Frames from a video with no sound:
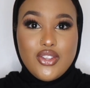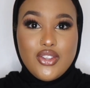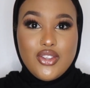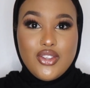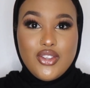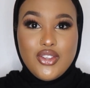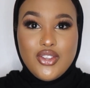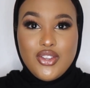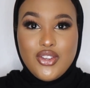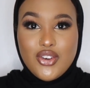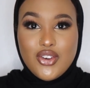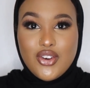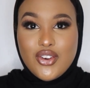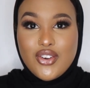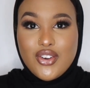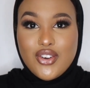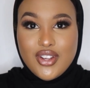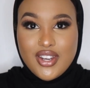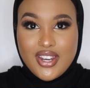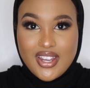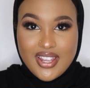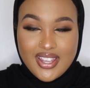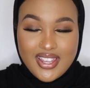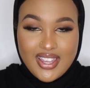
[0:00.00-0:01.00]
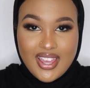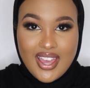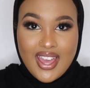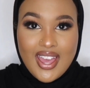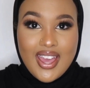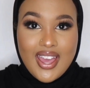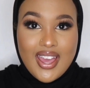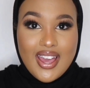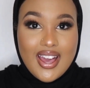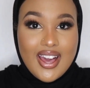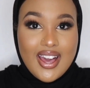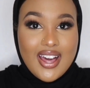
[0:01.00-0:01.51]
you're gonna
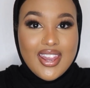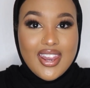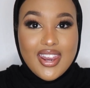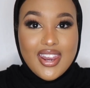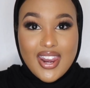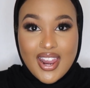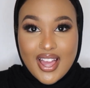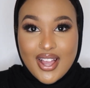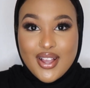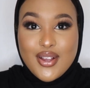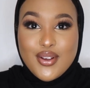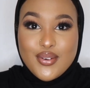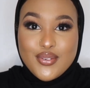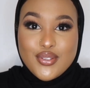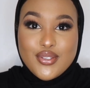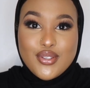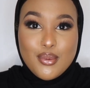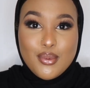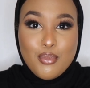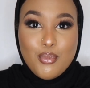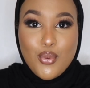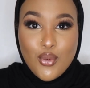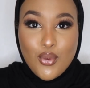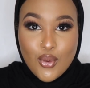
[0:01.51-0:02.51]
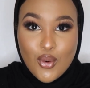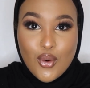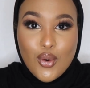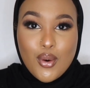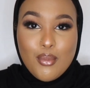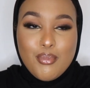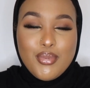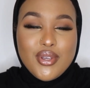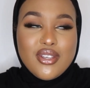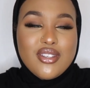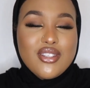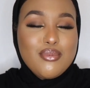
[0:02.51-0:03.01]
get a lack of
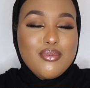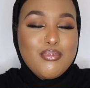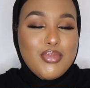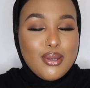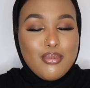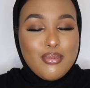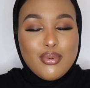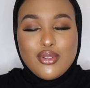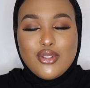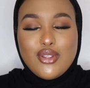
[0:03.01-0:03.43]
support because people